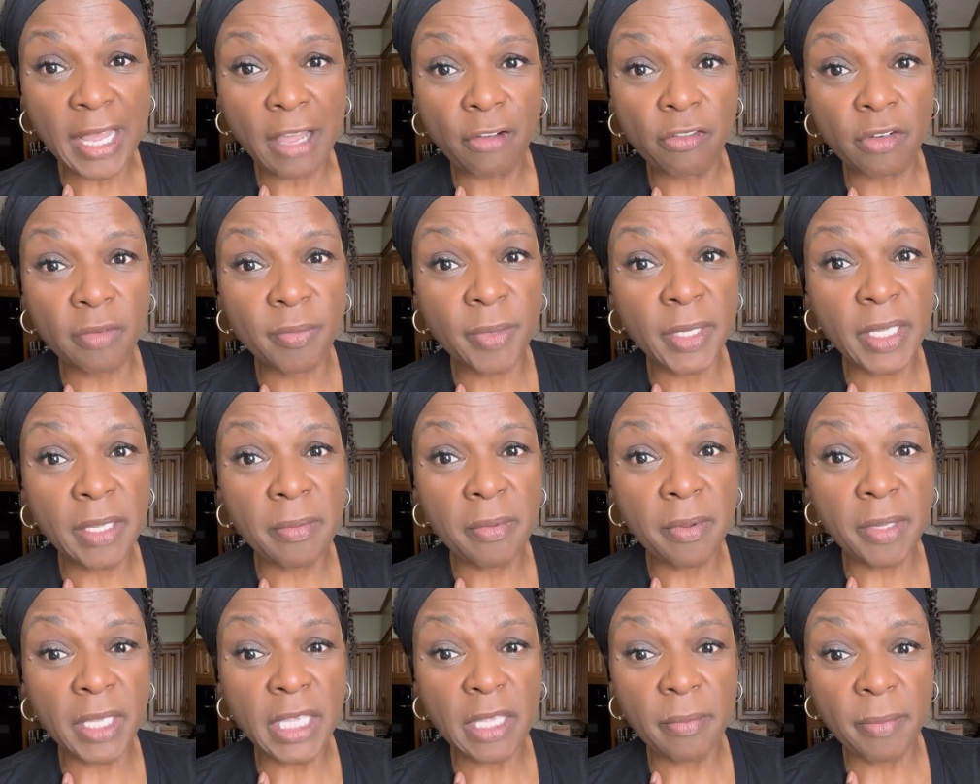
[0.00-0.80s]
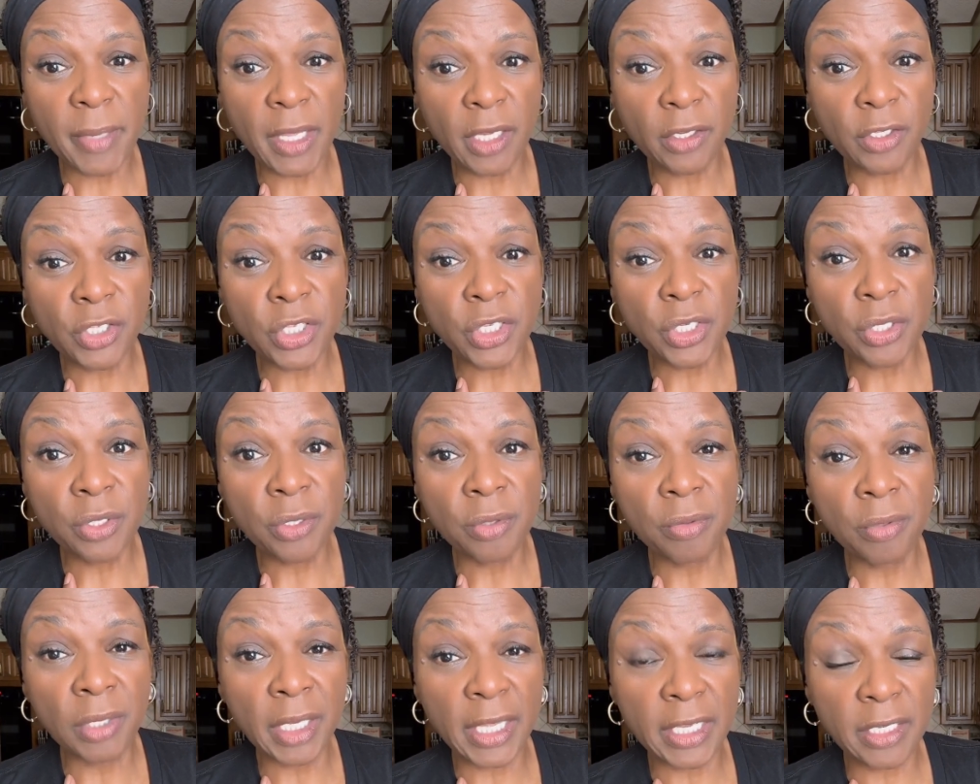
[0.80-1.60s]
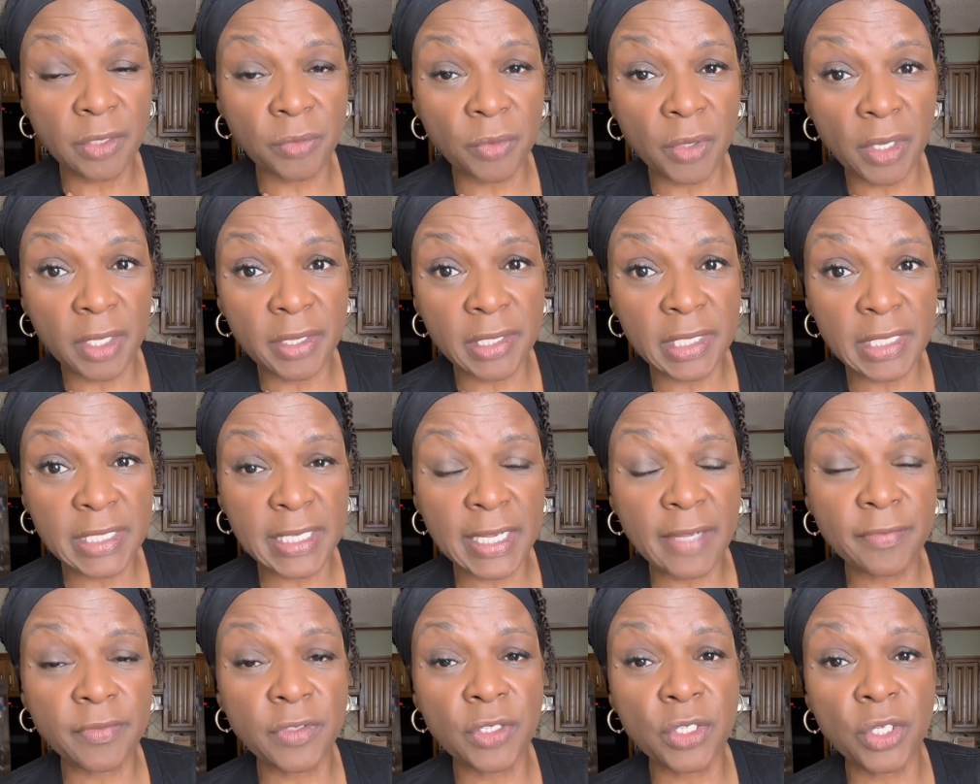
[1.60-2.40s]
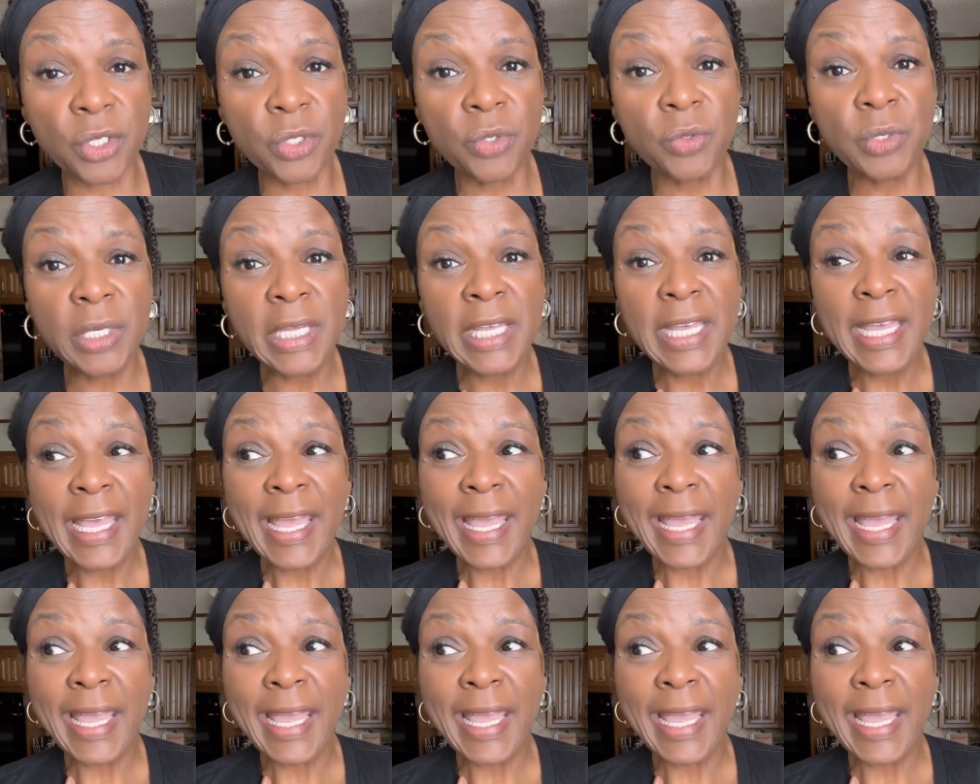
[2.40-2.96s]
I will be emailing you later on this afternoon.